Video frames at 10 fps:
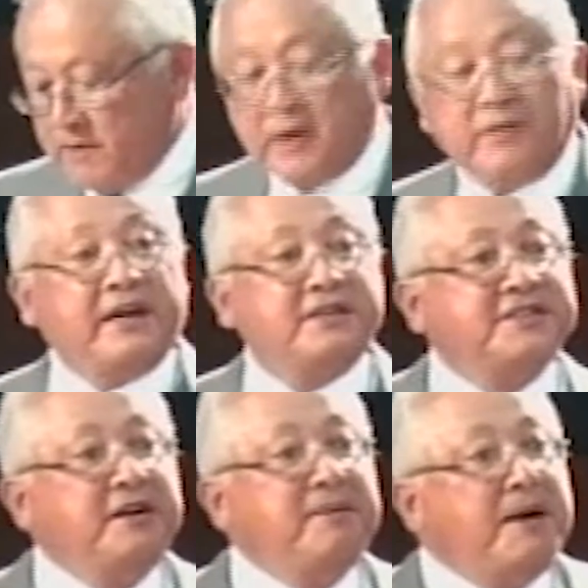there are
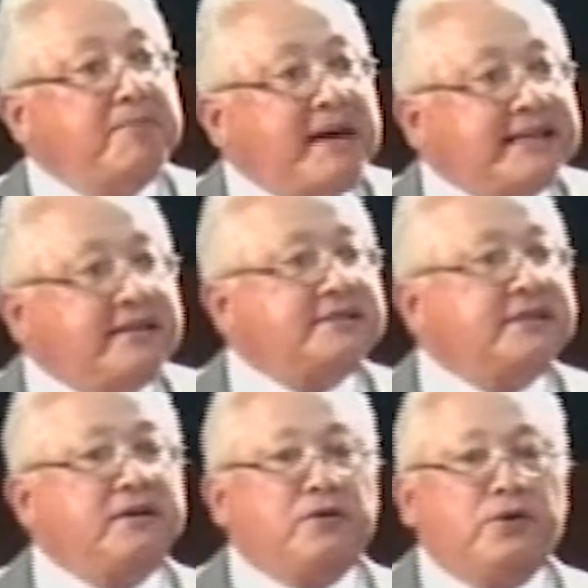some matters in
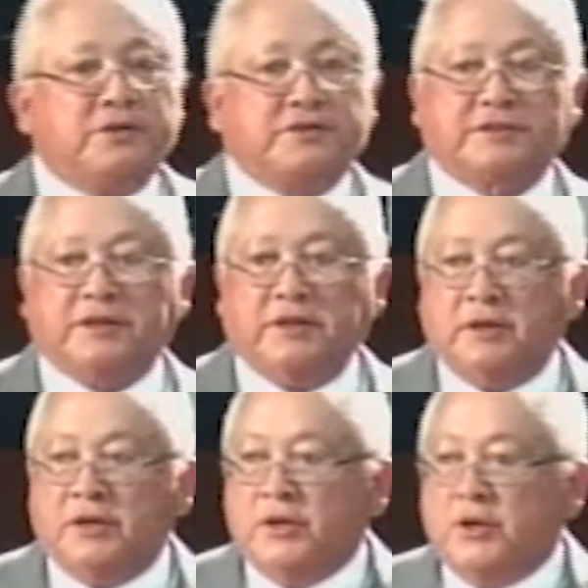the courts
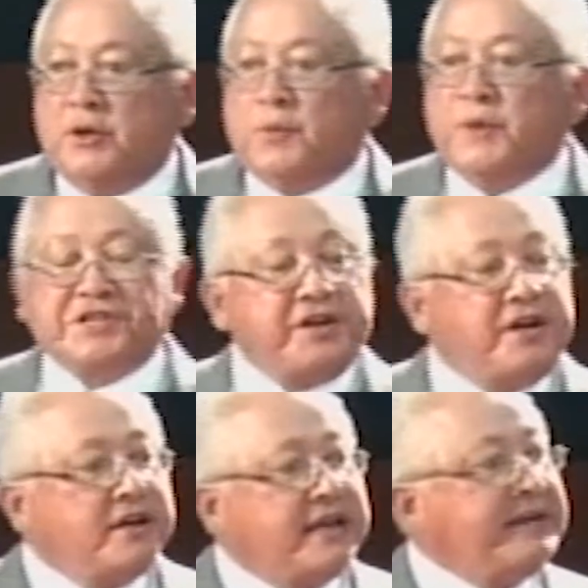which
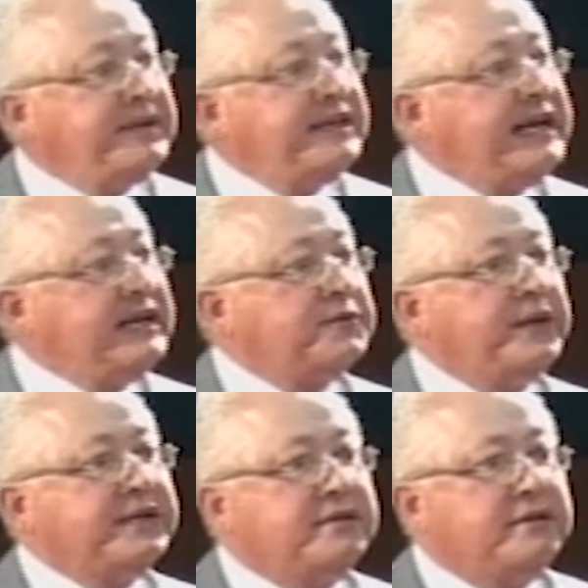can be dealt
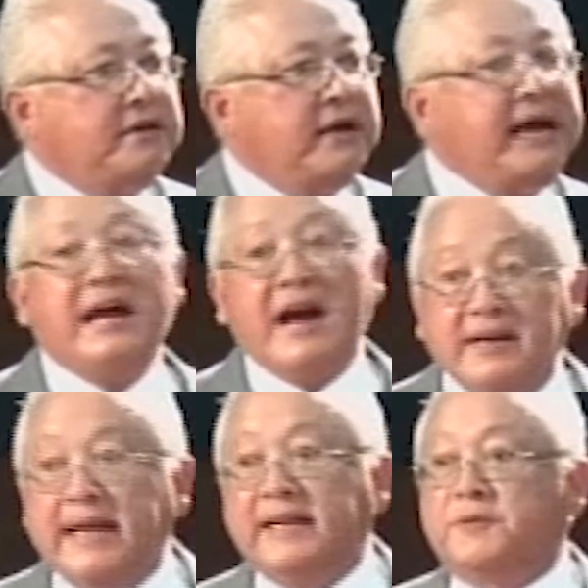with and are
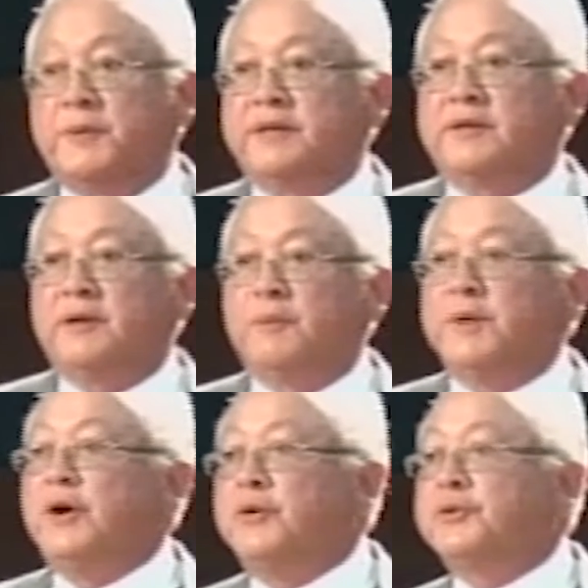dealt with
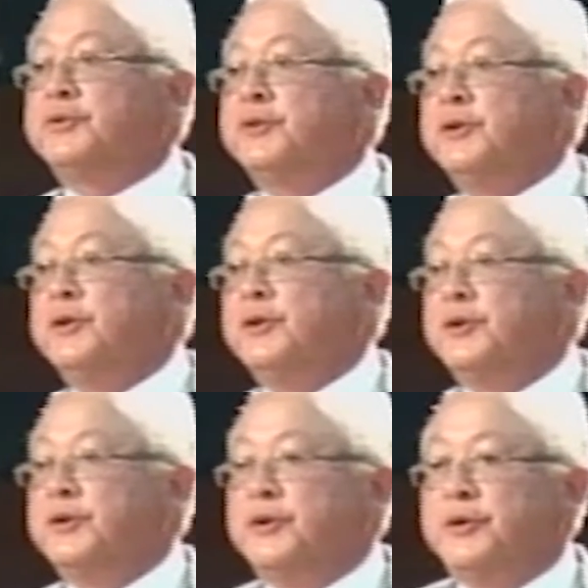without
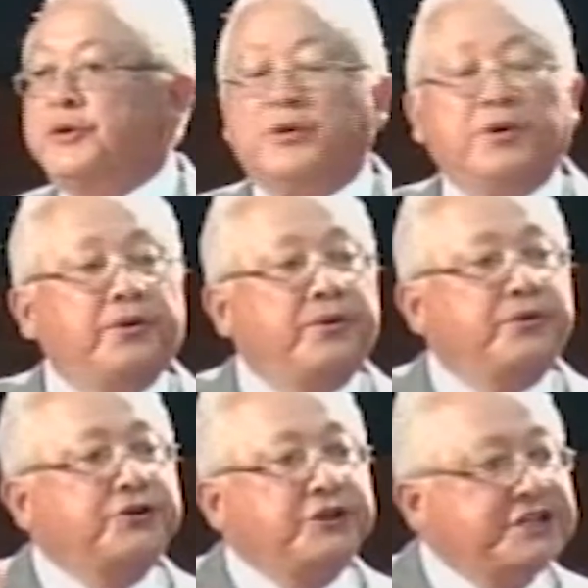
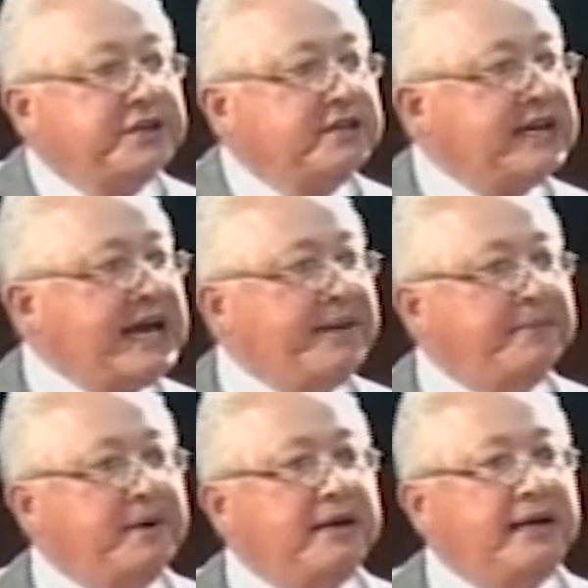judicial time.
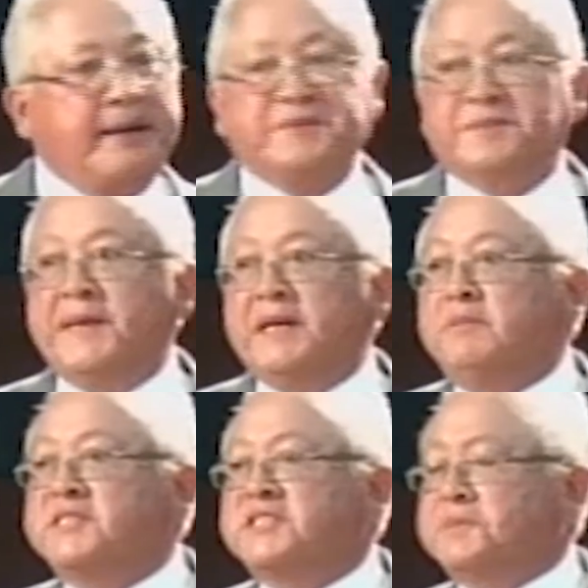And I'm speaking,
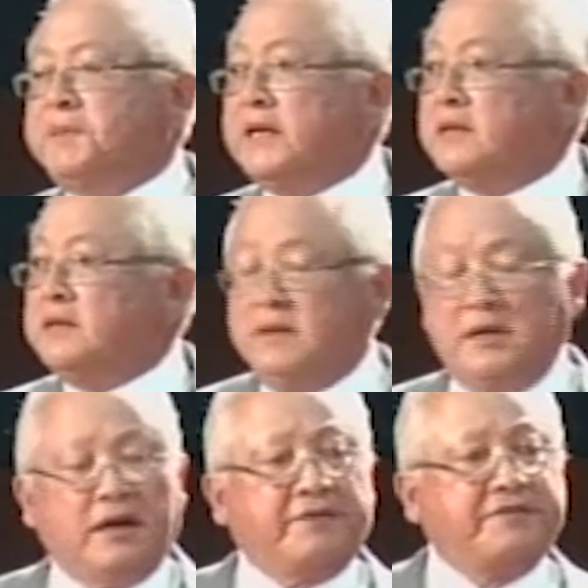Mr. Speaker,
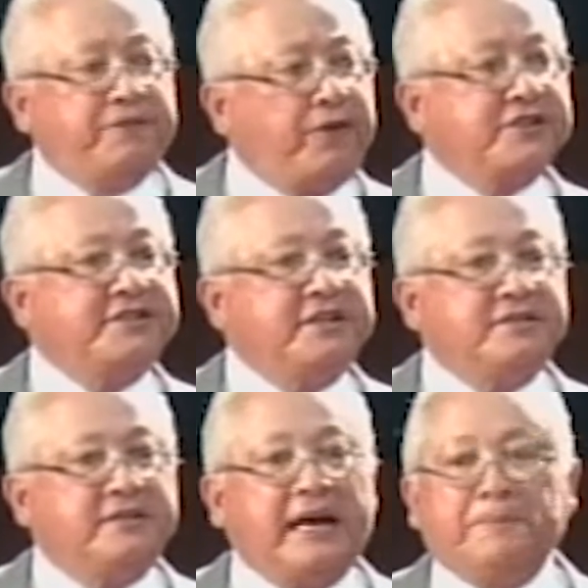of
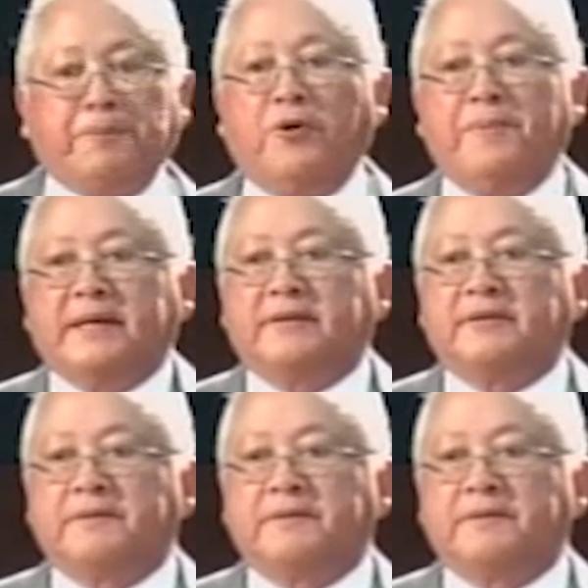divorces and probate.